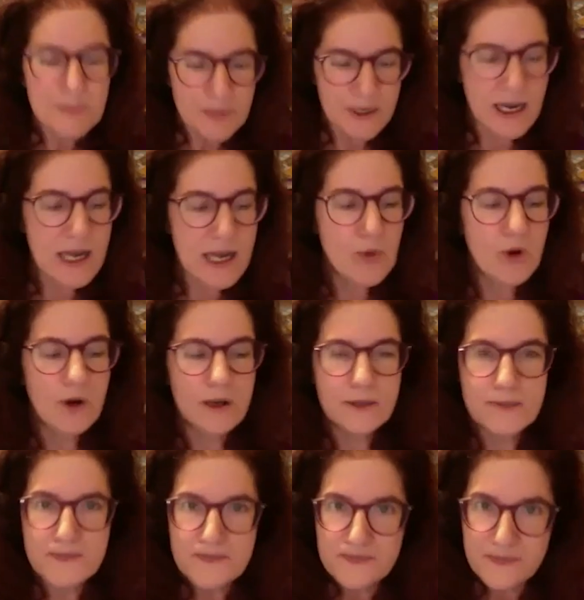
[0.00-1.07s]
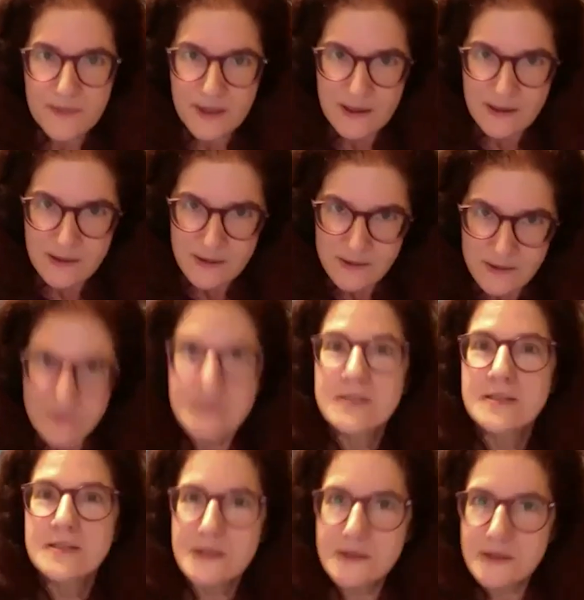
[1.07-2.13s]
But I want
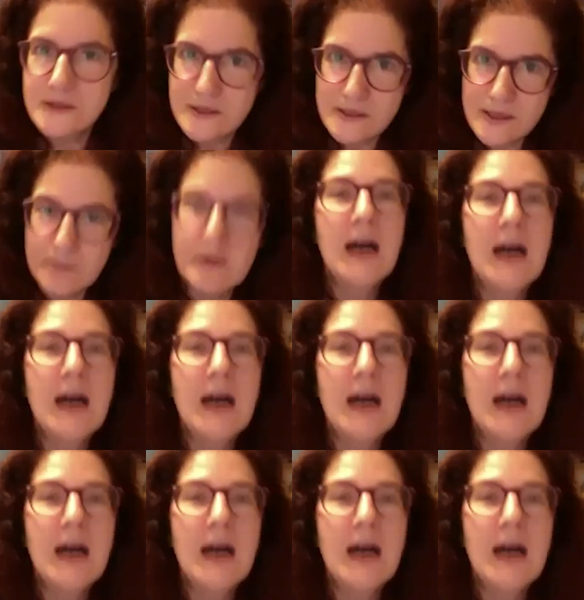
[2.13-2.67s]
some